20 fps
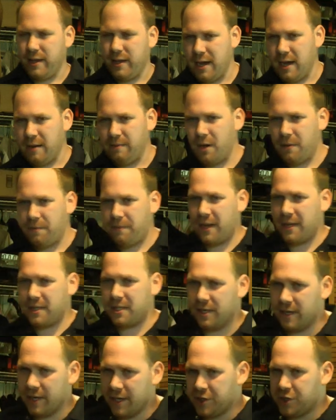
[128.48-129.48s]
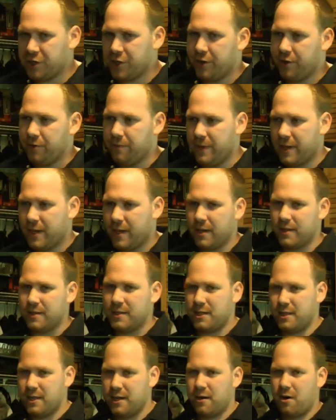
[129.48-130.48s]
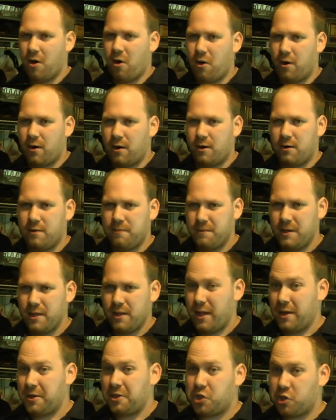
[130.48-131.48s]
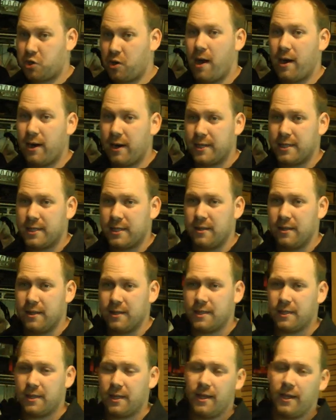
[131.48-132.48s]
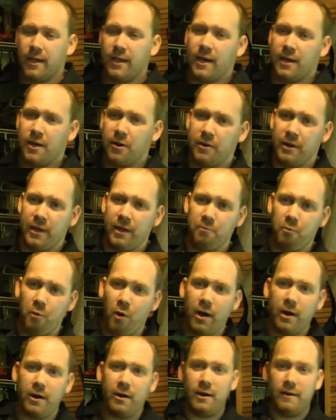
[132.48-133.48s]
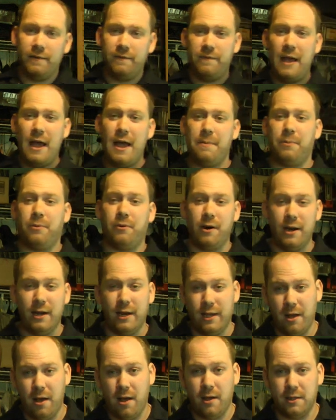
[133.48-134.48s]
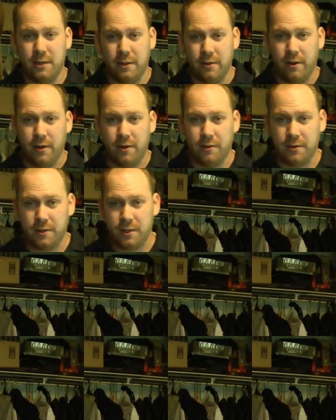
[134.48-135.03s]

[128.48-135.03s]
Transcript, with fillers: come up as an issue because there are electronics in this thing and I don't need water evaporating onto those.